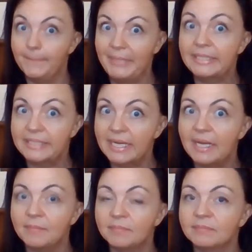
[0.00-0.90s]
big
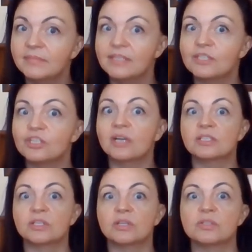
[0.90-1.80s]
time
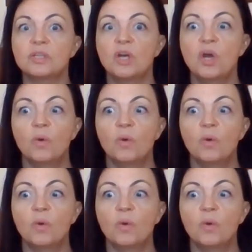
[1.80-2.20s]
instructors